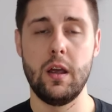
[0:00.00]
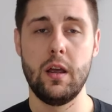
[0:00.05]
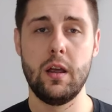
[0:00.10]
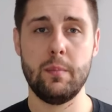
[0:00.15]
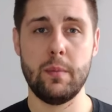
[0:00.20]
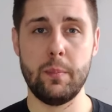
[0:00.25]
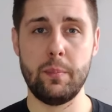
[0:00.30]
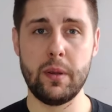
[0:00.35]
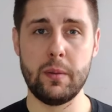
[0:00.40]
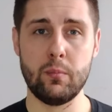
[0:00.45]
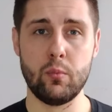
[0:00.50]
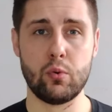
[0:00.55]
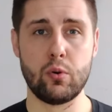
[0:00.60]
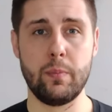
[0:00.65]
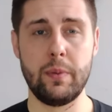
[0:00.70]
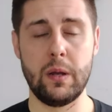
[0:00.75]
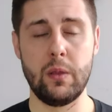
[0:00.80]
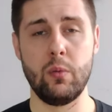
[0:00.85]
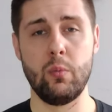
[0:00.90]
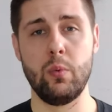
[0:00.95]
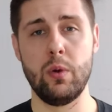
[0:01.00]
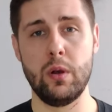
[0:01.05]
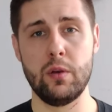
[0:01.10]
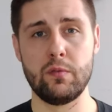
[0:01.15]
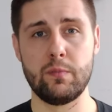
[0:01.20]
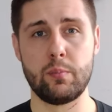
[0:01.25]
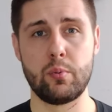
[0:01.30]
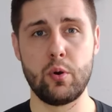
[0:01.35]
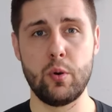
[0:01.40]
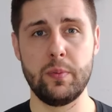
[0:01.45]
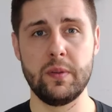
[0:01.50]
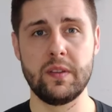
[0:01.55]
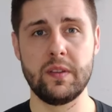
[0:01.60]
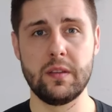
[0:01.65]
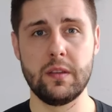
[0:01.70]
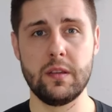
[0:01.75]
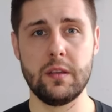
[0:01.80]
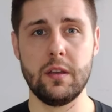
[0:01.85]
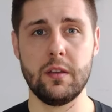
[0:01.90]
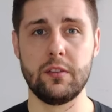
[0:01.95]
a bit more about the world of
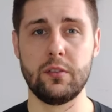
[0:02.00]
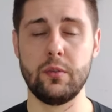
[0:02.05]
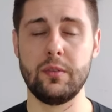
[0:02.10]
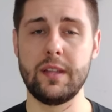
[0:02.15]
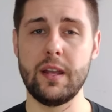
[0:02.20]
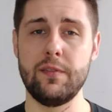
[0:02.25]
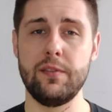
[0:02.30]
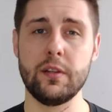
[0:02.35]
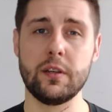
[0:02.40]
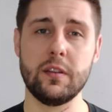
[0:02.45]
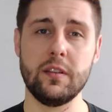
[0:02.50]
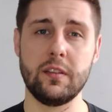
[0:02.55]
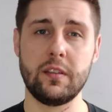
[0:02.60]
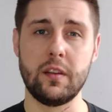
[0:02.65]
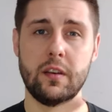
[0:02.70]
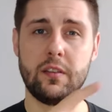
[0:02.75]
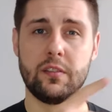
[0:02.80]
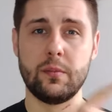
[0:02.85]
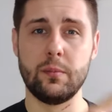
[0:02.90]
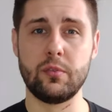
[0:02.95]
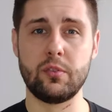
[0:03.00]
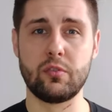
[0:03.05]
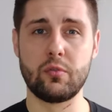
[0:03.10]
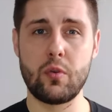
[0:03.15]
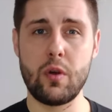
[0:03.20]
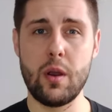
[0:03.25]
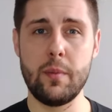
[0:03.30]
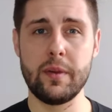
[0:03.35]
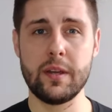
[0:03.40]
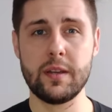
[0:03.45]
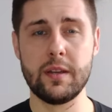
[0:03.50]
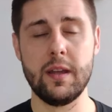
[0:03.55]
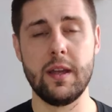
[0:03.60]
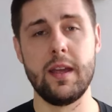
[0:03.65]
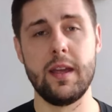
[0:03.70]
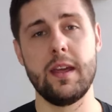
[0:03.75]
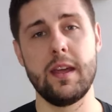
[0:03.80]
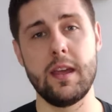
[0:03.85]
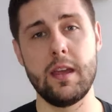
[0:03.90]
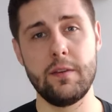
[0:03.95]
property. So definitely consider
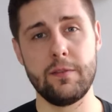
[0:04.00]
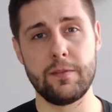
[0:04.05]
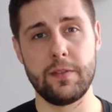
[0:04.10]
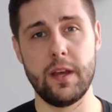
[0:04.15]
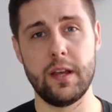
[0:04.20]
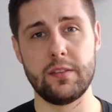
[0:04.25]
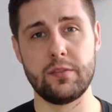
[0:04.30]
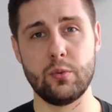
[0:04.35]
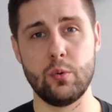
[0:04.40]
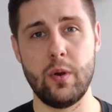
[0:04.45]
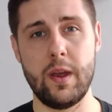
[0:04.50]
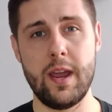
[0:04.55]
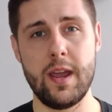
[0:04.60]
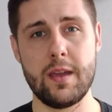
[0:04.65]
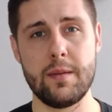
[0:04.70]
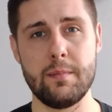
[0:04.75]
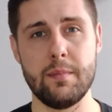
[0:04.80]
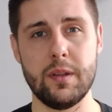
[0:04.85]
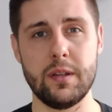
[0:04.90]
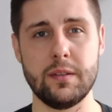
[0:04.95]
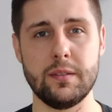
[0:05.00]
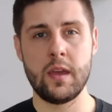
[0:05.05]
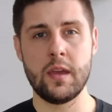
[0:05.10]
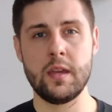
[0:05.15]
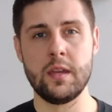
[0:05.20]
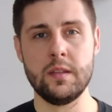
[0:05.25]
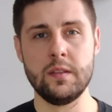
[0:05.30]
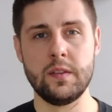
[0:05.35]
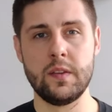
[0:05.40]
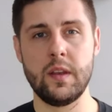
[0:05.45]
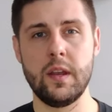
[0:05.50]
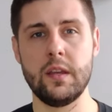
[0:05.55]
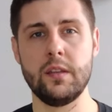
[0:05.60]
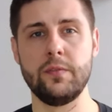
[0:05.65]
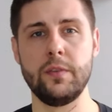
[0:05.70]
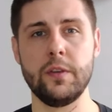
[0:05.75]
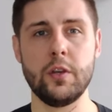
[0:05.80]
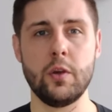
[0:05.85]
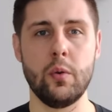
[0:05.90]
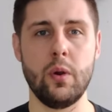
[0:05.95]
subscribing if that's your aim. In
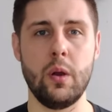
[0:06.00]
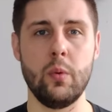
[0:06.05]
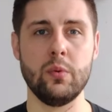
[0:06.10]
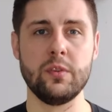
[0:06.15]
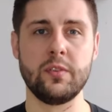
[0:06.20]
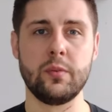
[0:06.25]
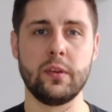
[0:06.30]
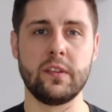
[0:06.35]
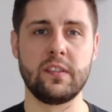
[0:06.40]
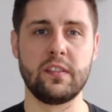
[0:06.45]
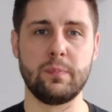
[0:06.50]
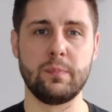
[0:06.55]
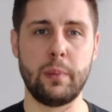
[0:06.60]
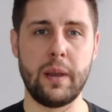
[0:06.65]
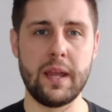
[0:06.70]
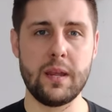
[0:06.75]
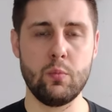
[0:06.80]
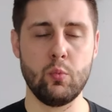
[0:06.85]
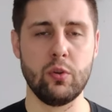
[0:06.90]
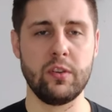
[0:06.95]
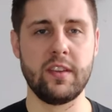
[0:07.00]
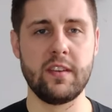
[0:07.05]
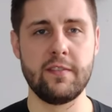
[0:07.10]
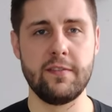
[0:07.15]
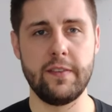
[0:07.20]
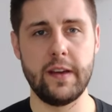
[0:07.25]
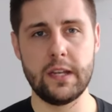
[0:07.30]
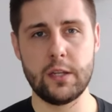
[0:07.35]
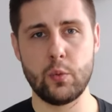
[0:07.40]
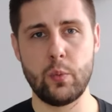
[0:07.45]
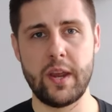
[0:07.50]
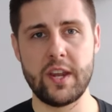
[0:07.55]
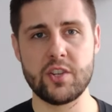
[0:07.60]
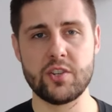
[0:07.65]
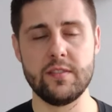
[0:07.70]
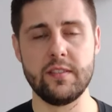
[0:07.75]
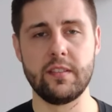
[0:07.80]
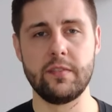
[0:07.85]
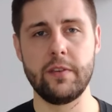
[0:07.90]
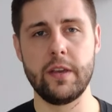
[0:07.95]
today's video, I want to explain what a
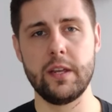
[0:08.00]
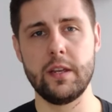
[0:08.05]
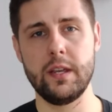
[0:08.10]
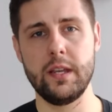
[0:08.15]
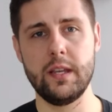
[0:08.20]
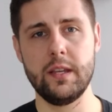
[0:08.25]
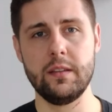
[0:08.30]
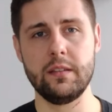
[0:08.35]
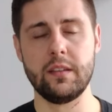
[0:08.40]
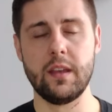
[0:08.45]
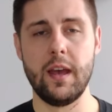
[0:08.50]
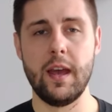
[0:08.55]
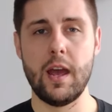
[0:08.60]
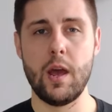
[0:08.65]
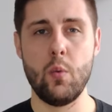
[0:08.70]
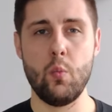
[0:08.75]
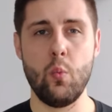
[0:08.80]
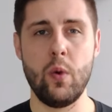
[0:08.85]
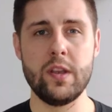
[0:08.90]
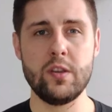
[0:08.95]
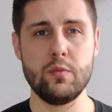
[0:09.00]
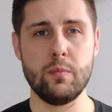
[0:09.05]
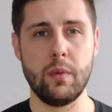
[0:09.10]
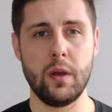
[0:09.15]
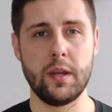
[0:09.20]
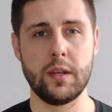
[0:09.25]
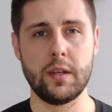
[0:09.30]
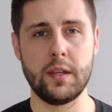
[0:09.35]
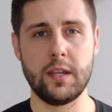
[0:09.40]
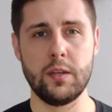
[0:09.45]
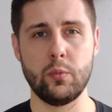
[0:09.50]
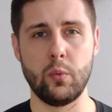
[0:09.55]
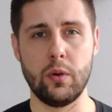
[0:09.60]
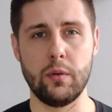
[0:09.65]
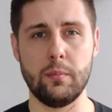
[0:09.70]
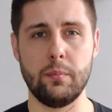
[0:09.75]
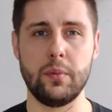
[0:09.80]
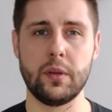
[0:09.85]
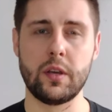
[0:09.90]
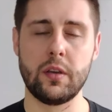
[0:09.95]
valuation surveyor is and when you might need
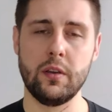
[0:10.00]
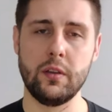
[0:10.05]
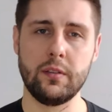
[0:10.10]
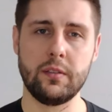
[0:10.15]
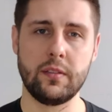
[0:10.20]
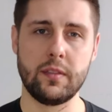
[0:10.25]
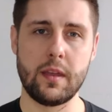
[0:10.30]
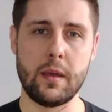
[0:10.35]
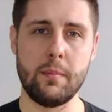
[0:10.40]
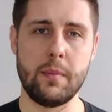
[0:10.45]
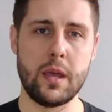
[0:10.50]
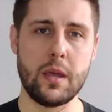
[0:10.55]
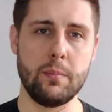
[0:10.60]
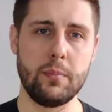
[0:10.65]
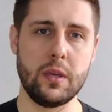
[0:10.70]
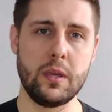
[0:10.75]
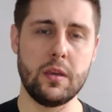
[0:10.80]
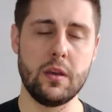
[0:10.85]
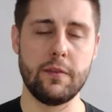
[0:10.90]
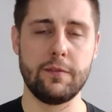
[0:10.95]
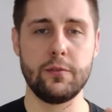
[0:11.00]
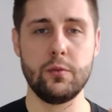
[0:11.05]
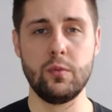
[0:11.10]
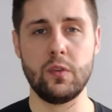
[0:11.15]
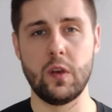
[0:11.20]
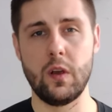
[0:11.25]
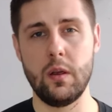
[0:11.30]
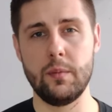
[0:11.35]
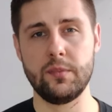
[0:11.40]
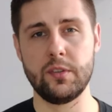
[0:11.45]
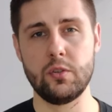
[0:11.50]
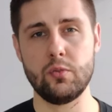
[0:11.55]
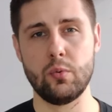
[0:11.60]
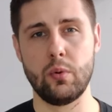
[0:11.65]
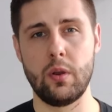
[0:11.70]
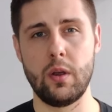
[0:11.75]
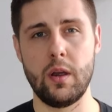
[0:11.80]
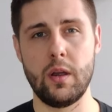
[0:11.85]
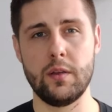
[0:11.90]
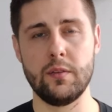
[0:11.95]
one, because there may be a few times in your
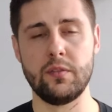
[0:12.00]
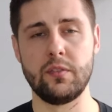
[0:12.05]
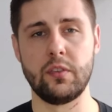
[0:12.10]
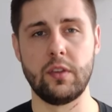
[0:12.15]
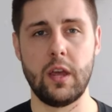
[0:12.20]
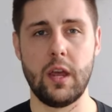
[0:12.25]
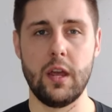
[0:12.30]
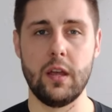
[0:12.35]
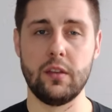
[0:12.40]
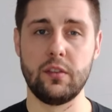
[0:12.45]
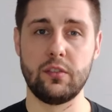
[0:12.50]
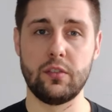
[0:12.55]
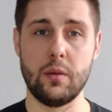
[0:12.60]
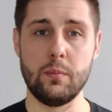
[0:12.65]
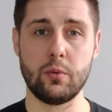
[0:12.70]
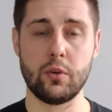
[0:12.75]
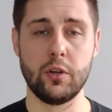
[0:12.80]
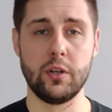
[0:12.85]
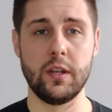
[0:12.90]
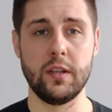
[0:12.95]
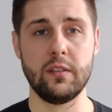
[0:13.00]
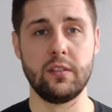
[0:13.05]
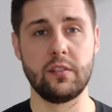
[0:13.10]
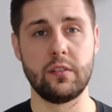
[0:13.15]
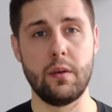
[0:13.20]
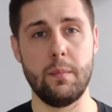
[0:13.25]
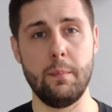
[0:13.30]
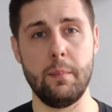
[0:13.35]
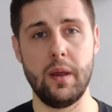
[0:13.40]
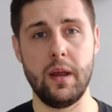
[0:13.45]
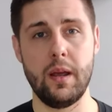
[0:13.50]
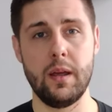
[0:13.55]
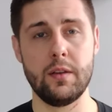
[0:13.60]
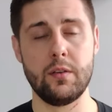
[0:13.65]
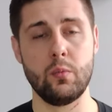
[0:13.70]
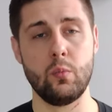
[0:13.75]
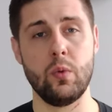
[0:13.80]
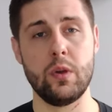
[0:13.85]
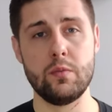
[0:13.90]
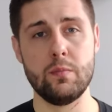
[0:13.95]
lives, some good and some bad,
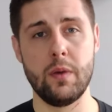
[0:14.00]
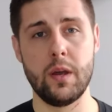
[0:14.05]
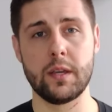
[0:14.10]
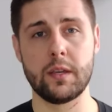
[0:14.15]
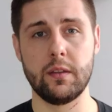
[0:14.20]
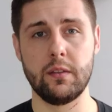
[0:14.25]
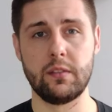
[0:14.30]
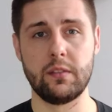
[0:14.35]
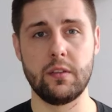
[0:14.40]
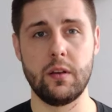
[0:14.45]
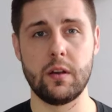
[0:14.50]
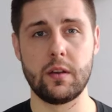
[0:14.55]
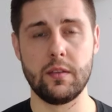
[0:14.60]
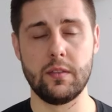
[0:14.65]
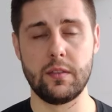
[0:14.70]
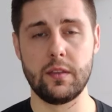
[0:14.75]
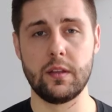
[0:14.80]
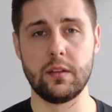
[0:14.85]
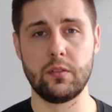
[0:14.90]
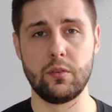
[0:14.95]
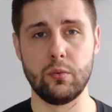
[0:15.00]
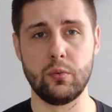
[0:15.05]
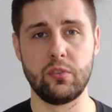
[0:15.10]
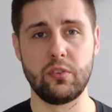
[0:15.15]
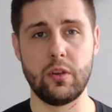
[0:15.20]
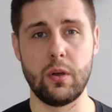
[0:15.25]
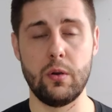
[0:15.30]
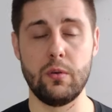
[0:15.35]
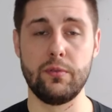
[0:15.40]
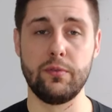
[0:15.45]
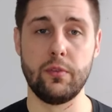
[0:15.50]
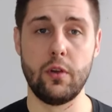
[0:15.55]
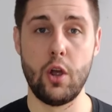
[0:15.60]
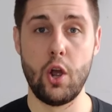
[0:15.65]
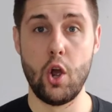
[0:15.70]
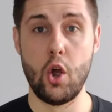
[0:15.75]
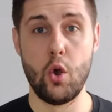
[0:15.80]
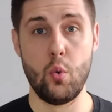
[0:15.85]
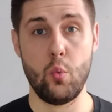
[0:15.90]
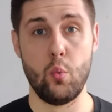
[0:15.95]
where you might get stuck and think to yourself,
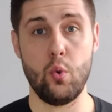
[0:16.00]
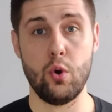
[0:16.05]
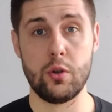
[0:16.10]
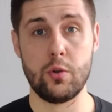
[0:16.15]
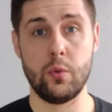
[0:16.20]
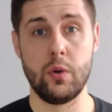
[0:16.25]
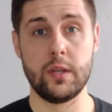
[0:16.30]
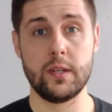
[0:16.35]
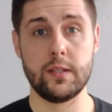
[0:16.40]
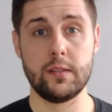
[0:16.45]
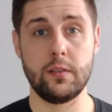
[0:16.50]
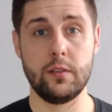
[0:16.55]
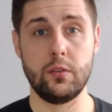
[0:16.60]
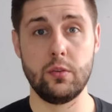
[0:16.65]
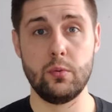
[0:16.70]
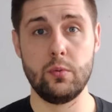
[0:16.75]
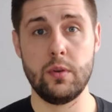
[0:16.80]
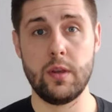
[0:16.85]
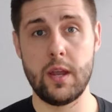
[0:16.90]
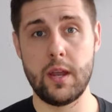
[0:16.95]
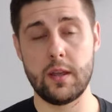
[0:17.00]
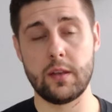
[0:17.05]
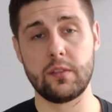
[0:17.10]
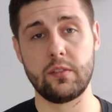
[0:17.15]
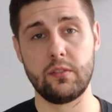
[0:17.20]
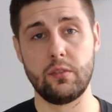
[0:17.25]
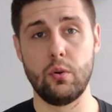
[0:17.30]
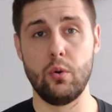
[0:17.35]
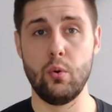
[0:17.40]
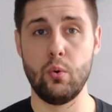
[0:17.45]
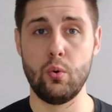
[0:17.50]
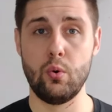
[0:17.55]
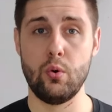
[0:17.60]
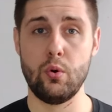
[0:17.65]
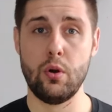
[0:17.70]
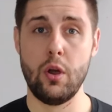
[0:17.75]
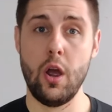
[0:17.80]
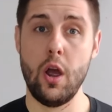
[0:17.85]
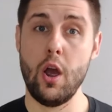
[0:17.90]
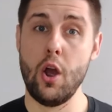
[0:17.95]
what do I need to do next?
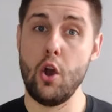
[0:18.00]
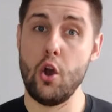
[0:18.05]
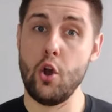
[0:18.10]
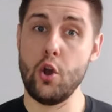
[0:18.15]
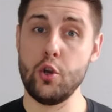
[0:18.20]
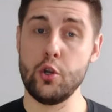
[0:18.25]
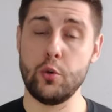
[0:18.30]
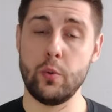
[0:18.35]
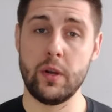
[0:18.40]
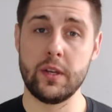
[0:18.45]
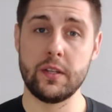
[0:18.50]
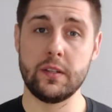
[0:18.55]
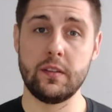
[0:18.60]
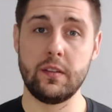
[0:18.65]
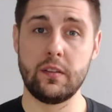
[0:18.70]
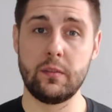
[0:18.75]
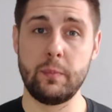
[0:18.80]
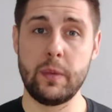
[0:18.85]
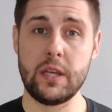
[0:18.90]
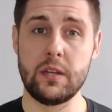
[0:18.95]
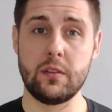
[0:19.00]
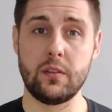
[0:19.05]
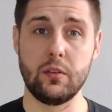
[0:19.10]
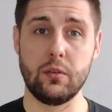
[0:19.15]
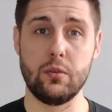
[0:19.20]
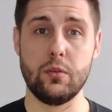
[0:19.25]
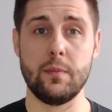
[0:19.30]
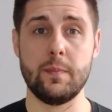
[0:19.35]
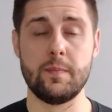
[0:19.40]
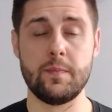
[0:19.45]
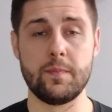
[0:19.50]
Or who do I need to speak to?